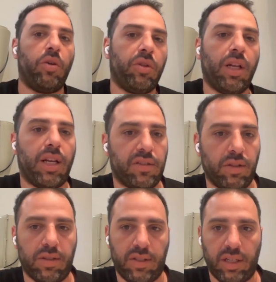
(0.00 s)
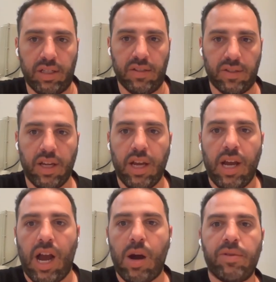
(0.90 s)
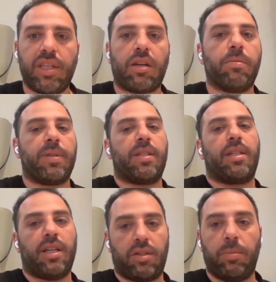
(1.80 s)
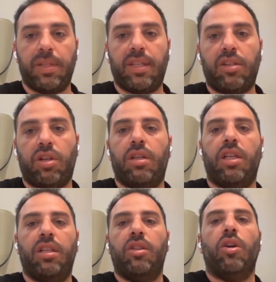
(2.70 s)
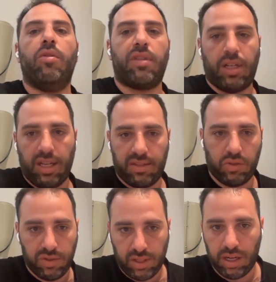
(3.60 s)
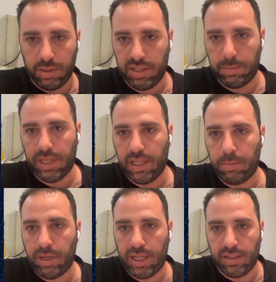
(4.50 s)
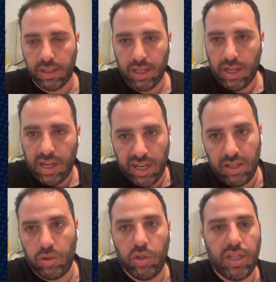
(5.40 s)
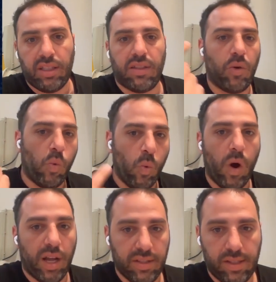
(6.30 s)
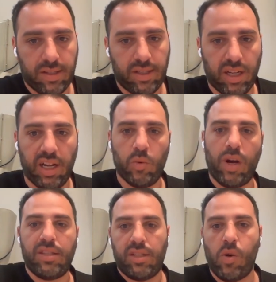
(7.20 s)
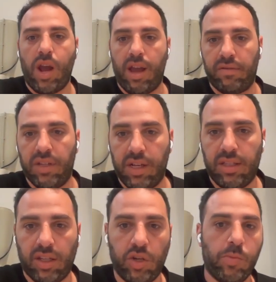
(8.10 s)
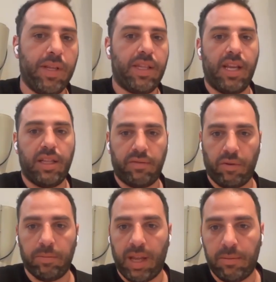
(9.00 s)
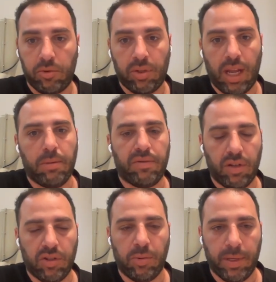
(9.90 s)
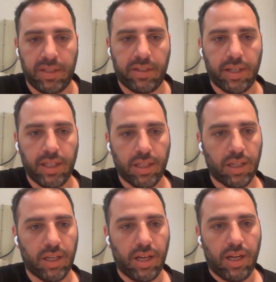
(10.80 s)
that utilize the CRDs? How is the customization in those clusters is being applied? And you do that once, and once you have that, and you maintain it from time to time, even automatically,